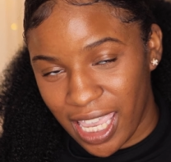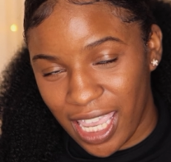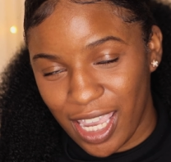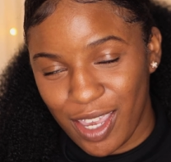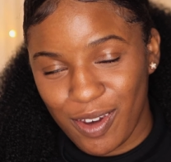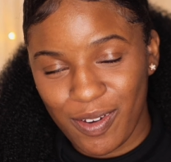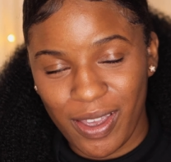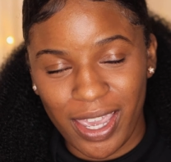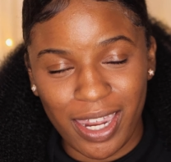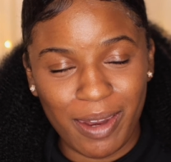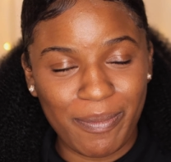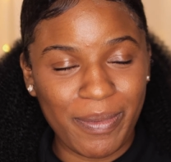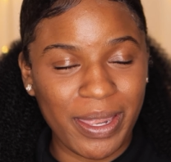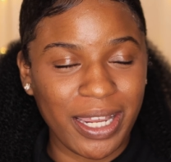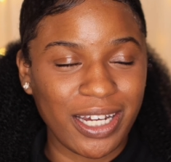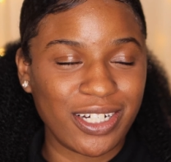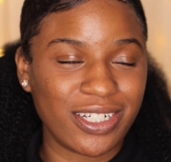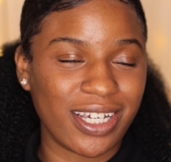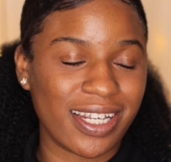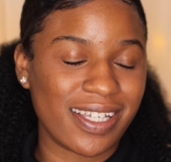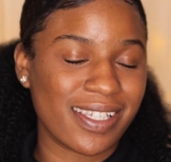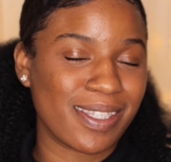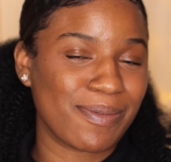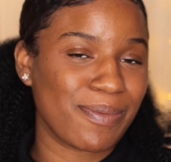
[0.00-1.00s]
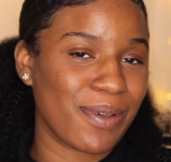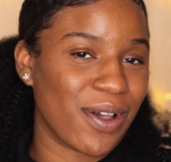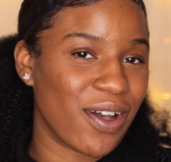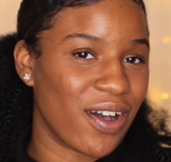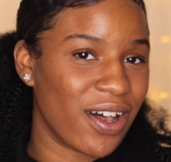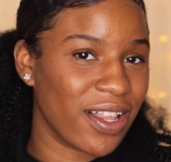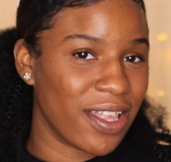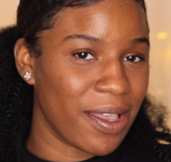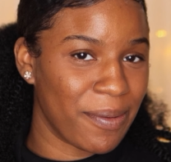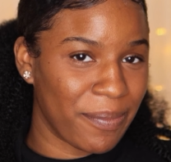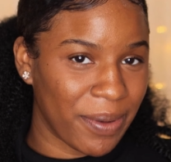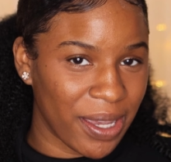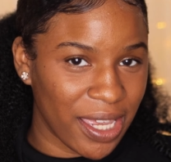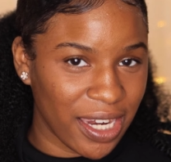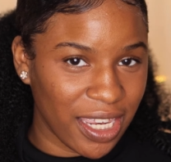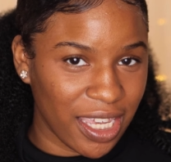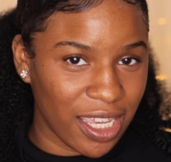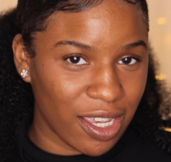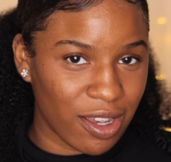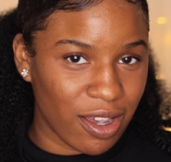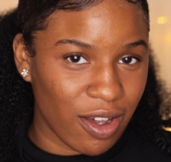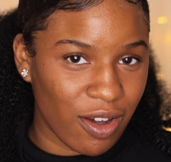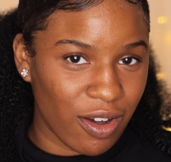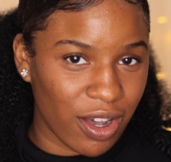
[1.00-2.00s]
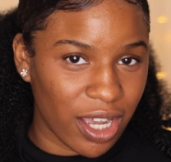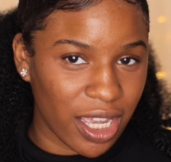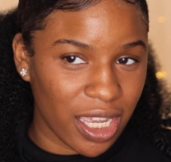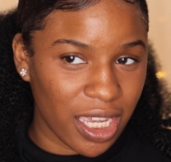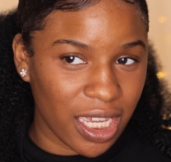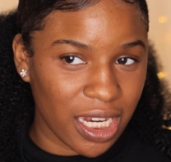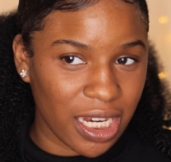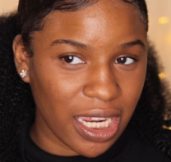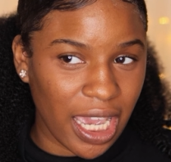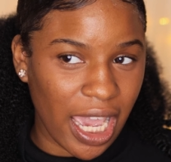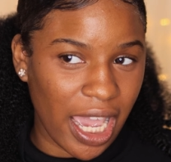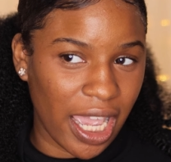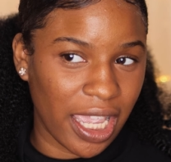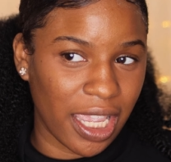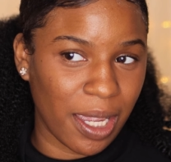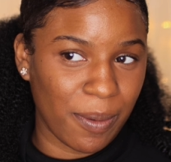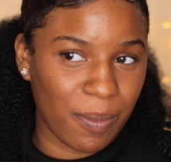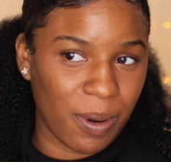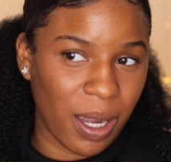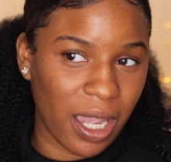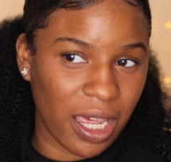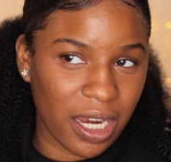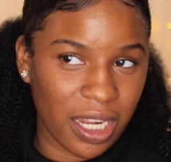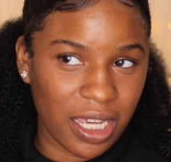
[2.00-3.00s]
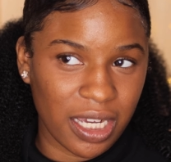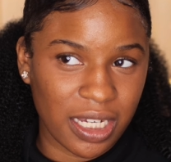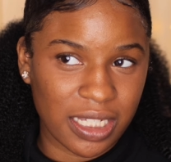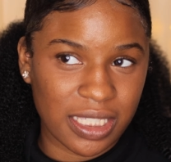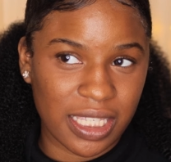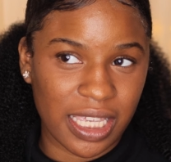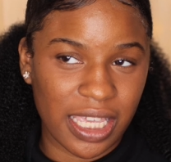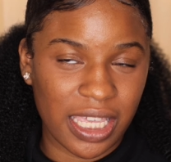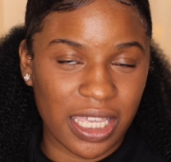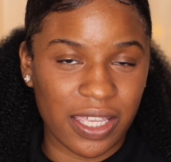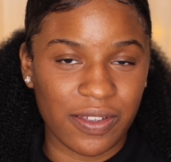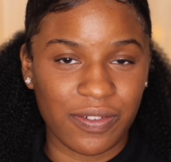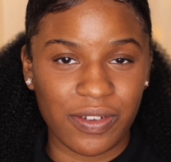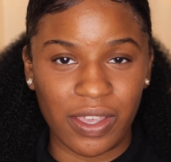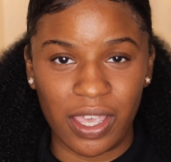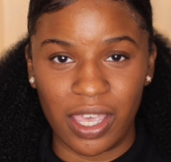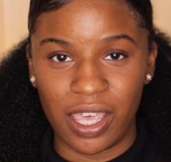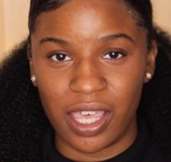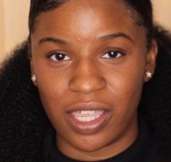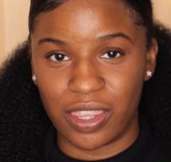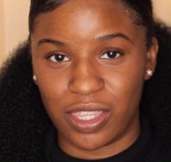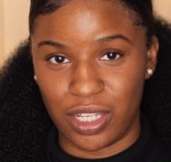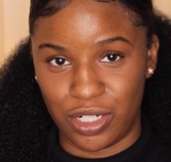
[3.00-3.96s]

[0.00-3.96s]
and ain't nobody trying to spend all that money on high-end products if